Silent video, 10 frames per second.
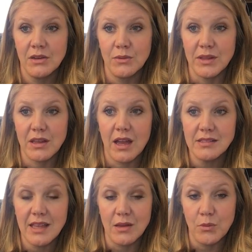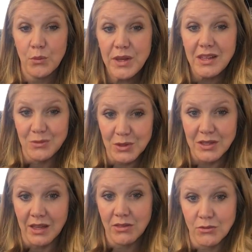With God's help, we will
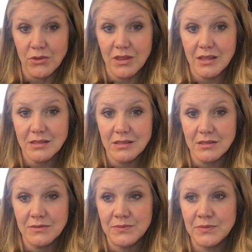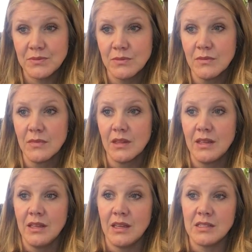get through this.
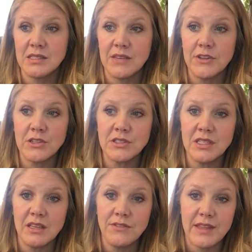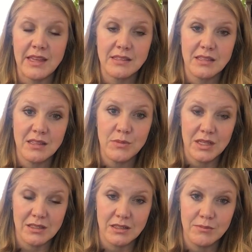It is difficult to give thanks in
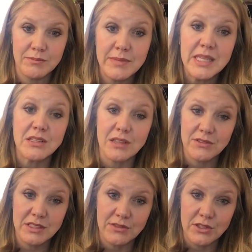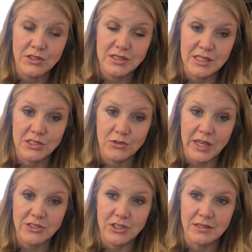the middle of a difficult
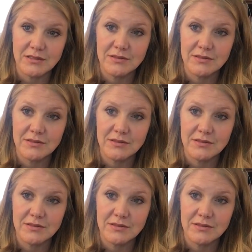situation,